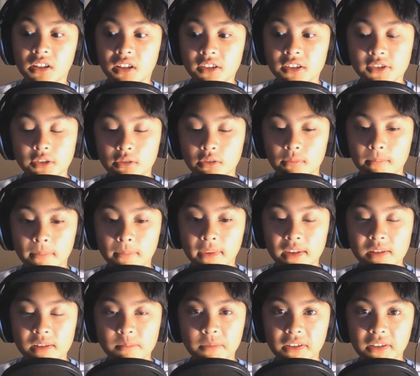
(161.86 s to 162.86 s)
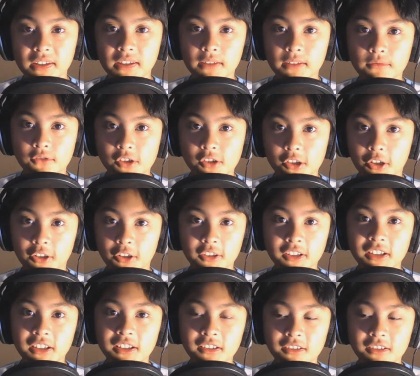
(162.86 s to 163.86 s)
So, and speaking of
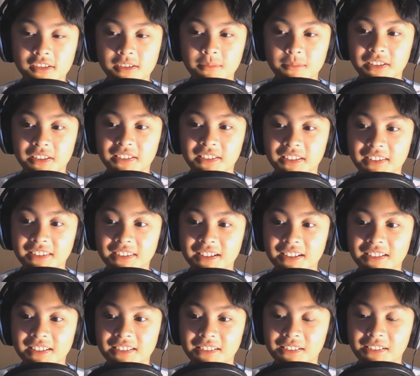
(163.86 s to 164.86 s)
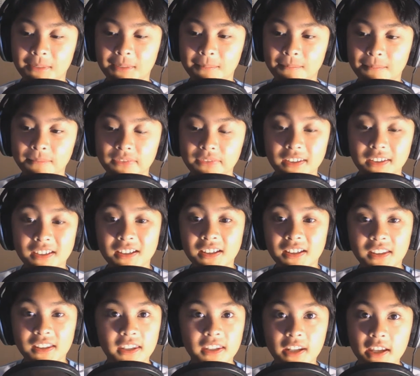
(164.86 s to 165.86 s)
journey or something like that, um,
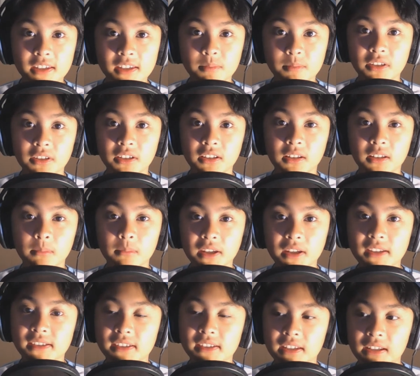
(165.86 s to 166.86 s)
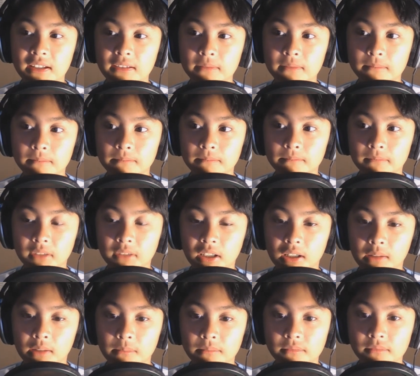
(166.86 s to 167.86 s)
it has been an amazing
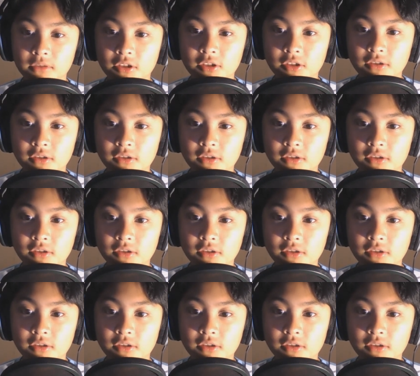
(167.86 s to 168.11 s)
um,